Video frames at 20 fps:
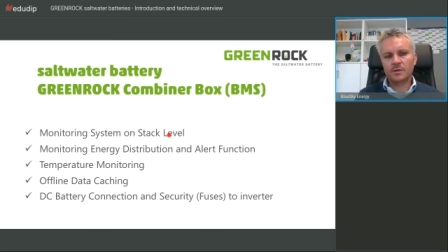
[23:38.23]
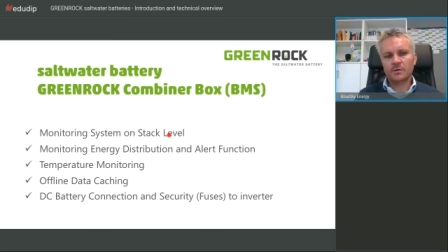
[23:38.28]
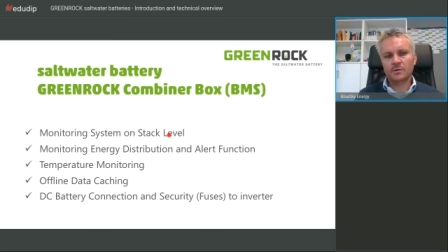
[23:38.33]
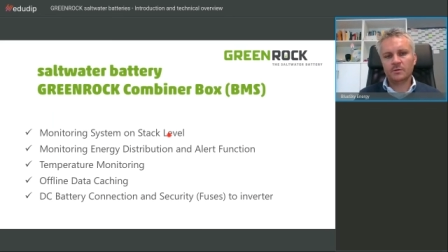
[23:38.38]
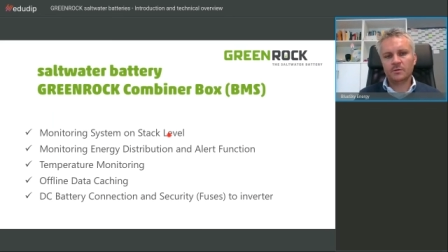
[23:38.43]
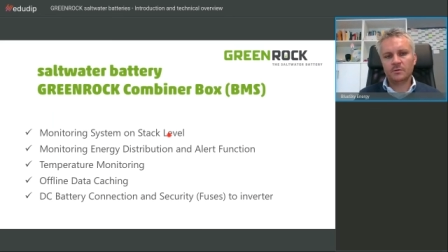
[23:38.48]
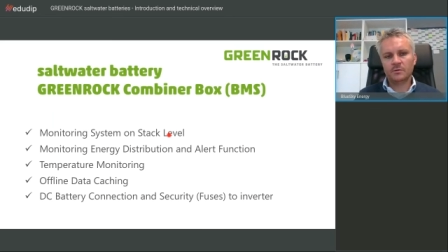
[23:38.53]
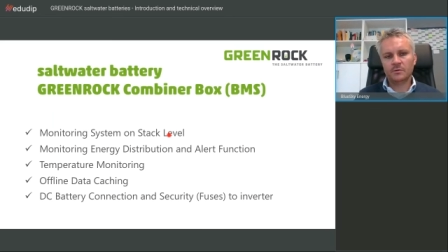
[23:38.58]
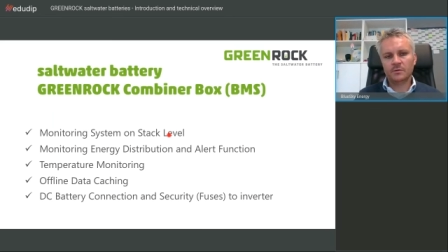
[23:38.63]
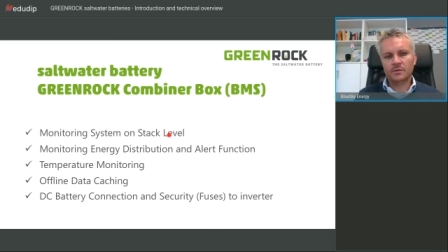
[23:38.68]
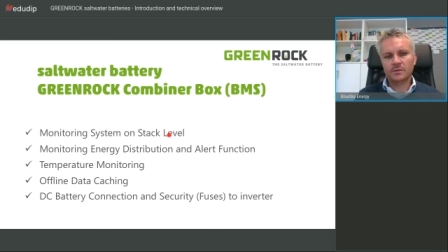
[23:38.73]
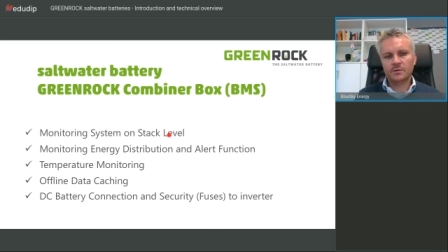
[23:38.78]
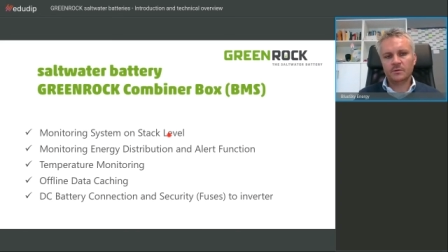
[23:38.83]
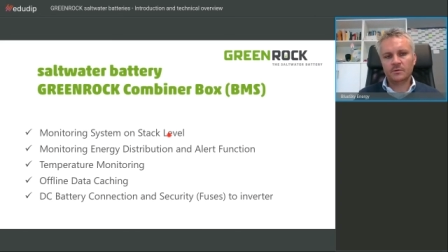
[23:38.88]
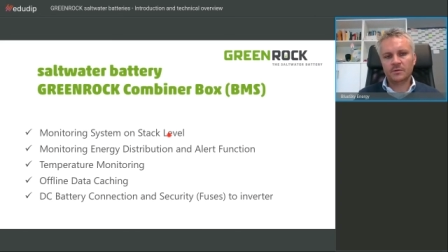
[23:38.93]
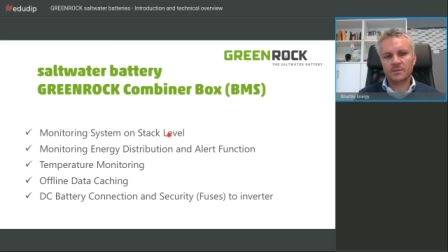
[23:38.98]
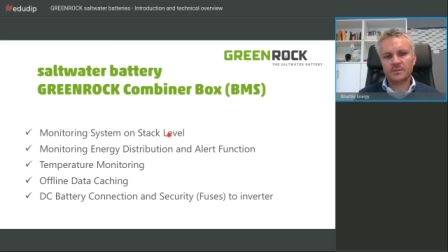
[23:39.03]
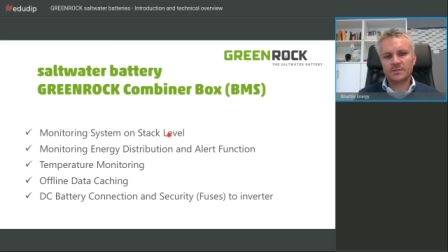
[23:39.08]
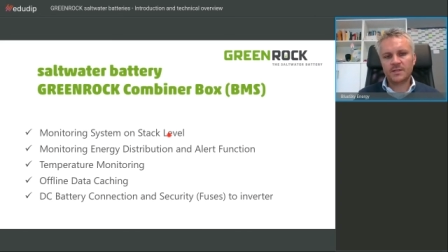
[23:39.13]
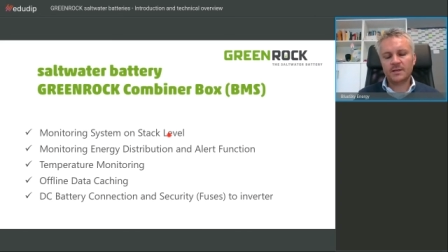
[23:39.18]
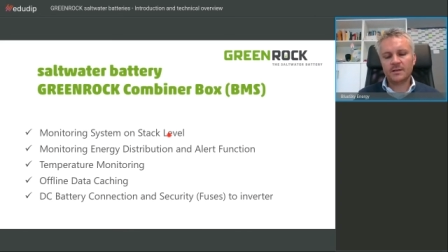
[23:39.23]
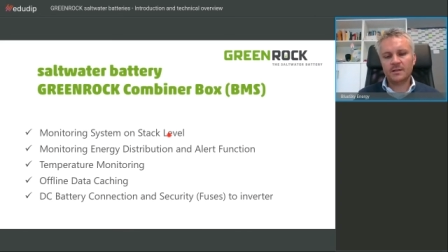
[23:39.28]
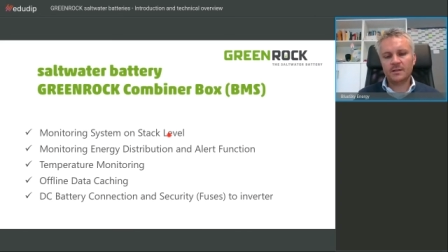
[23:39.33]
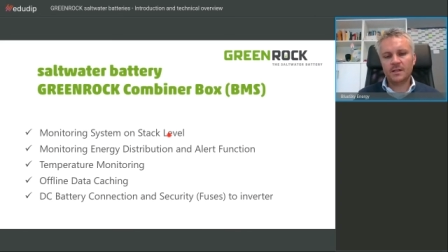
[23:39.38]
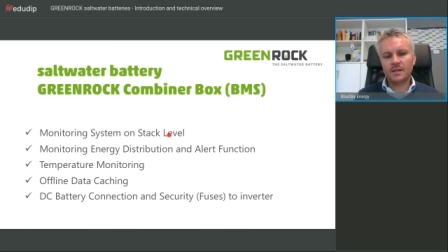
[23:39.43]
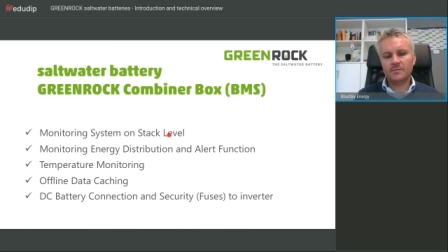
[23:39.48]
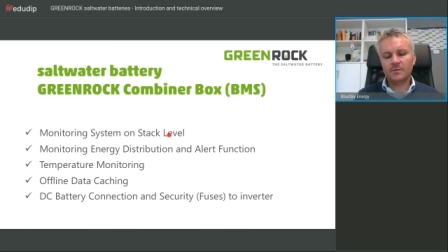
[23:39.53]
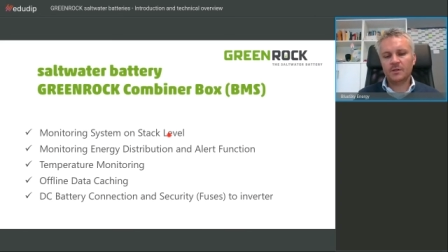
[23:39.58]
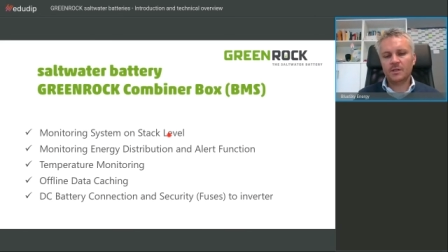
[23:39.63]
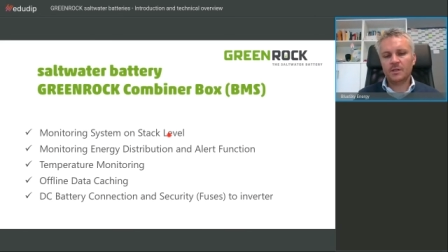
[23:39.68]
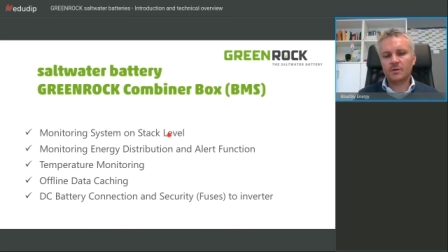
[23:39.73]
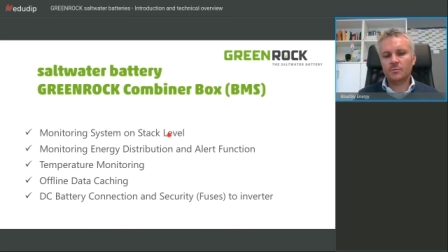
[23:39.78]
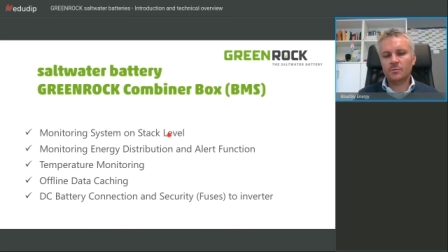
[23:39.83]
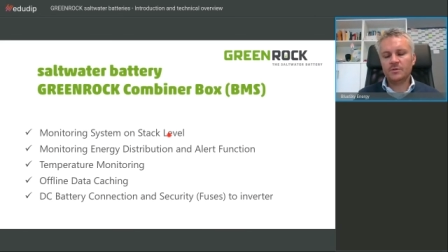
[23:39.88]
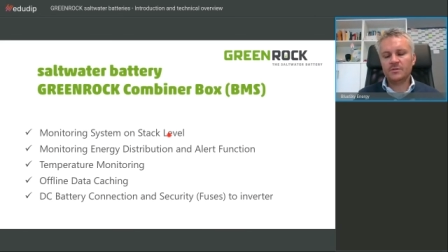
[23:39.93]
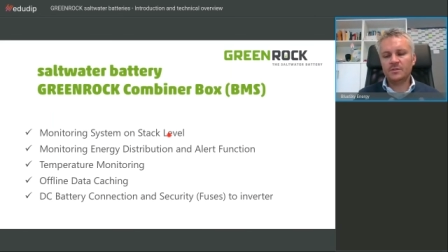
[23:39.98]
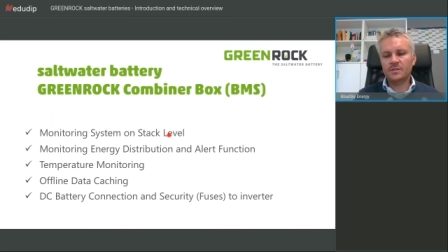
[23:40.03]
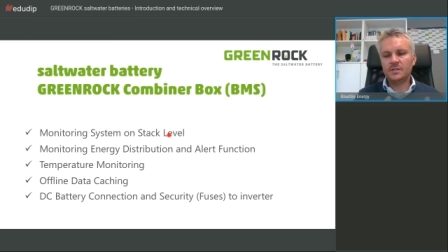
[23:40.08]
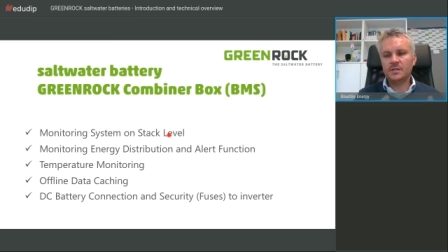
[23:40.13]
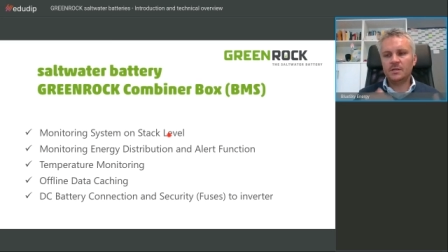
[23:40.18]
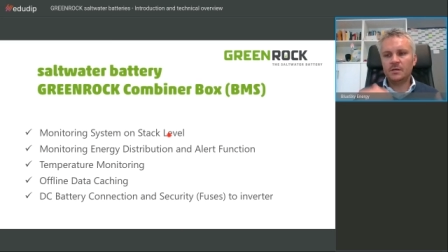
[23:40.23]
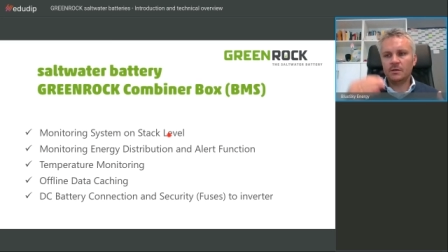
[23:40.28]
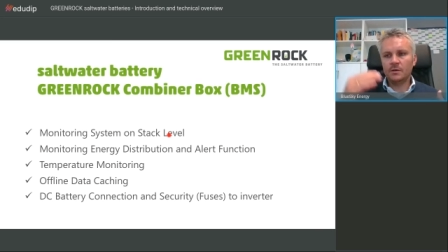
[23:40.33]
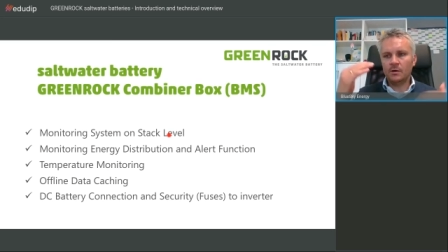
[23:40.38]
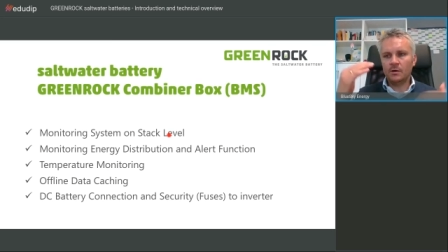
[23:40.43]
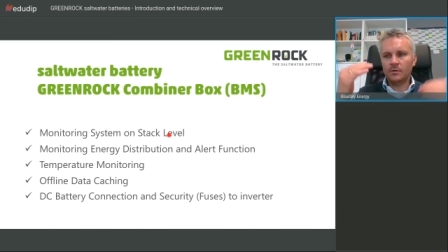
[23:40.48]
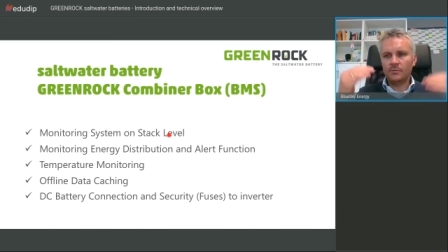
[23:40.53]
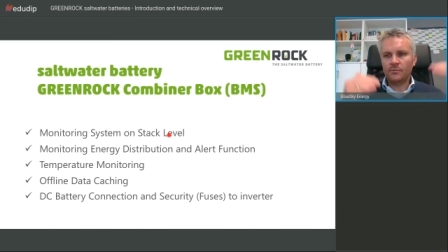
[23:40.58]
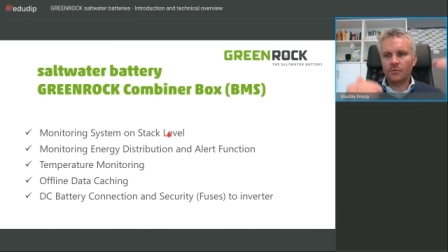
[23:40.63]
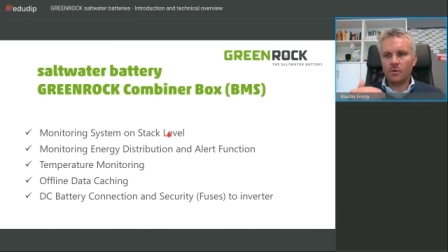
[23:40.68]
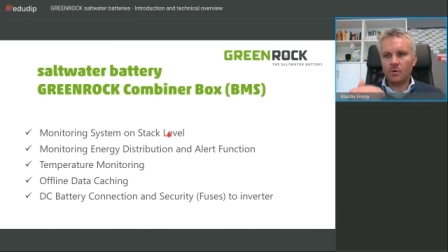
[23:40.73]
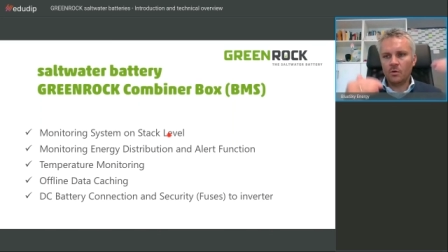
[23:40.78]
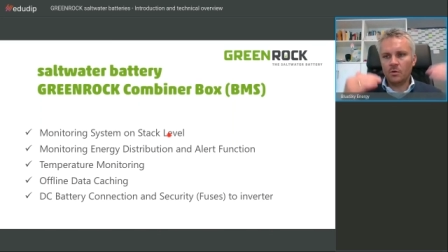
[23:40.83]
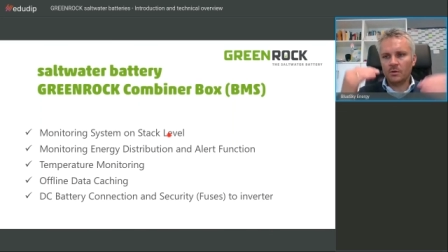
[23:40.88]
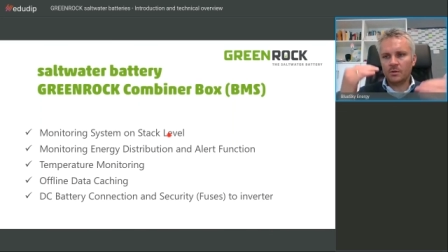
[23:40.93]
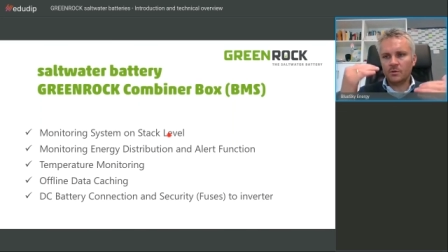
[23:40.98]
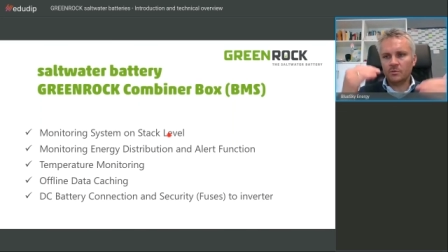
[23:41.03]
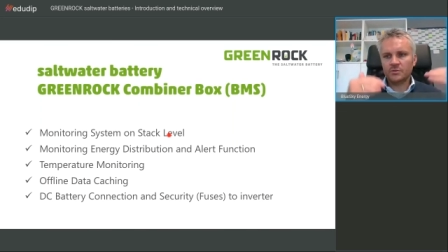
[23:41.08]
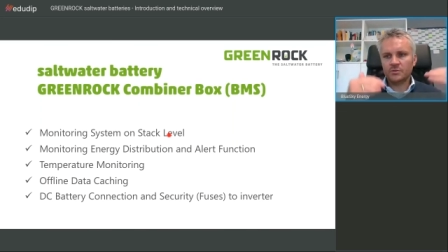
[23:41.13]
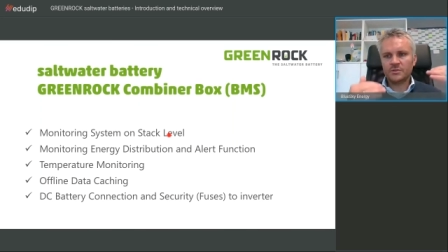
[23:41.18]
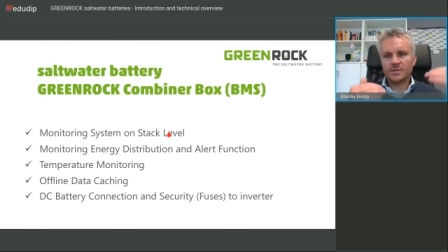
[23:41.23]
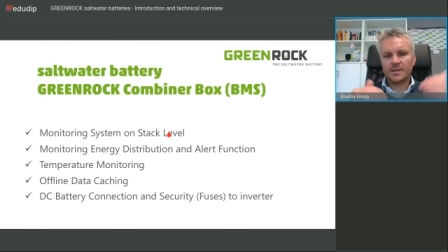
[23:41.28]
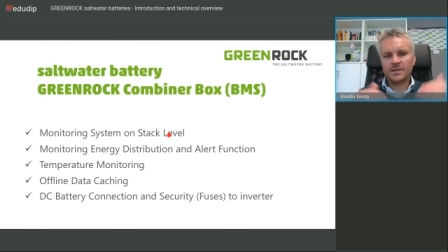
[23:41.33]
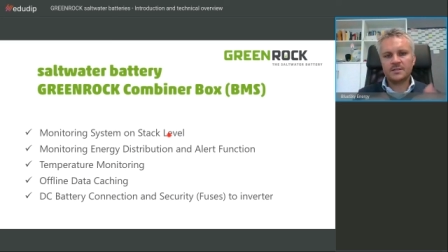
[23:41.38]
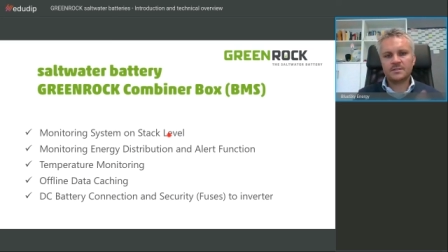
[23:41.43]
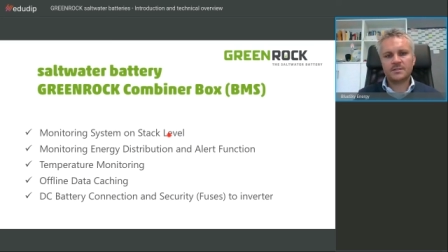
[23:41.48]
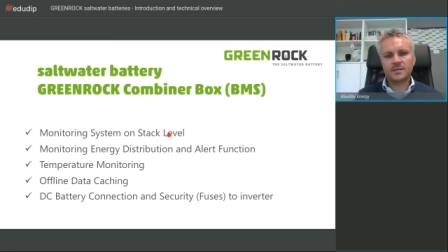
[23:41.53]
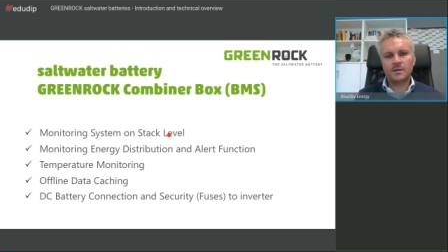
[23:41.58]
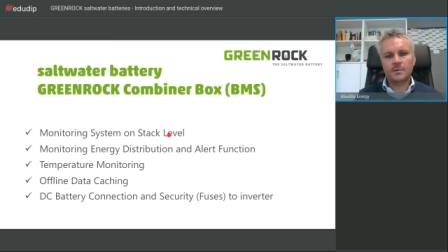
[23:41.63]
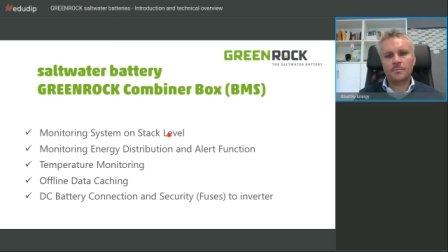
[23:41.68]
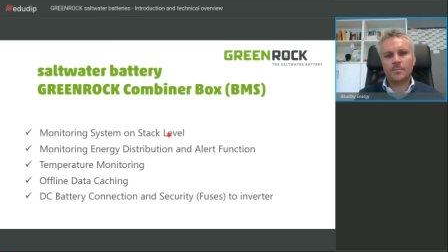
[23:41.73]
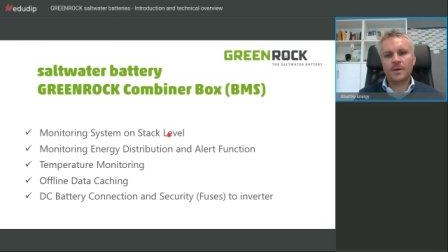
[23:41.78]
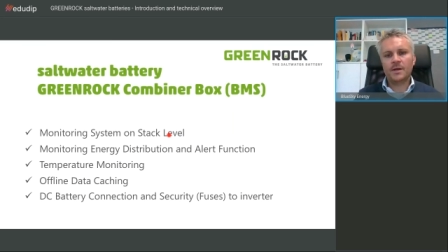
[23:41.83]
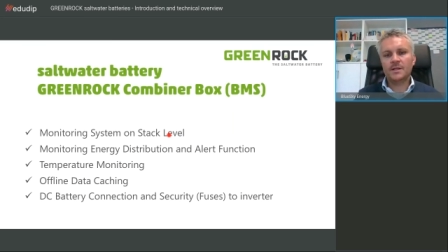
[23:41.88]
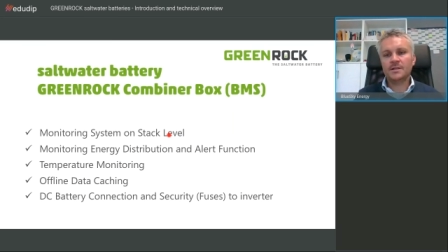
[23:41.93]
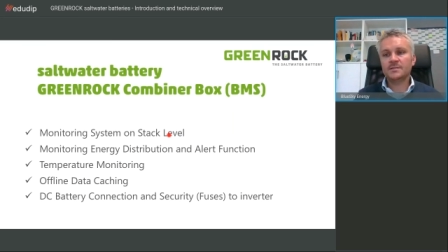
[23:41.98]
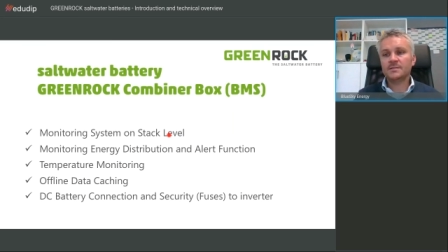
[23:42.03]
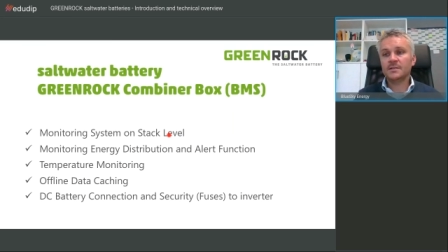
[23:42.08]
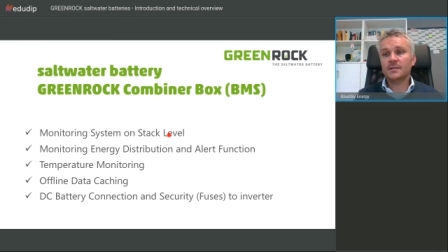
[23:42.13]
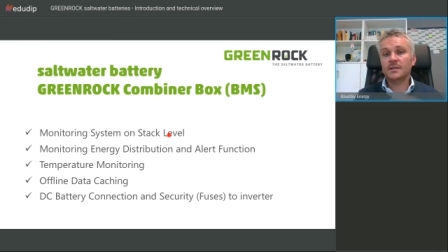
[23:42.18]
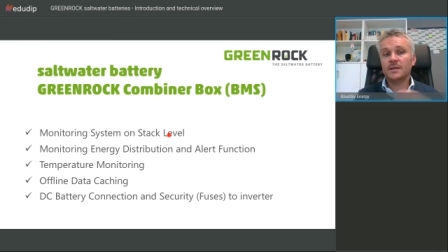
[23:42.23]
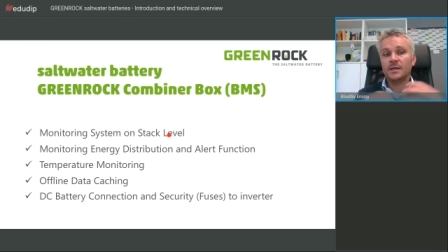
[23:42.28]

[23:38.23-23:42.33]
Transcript: if all those stacks are in balance and get the same energy distribution.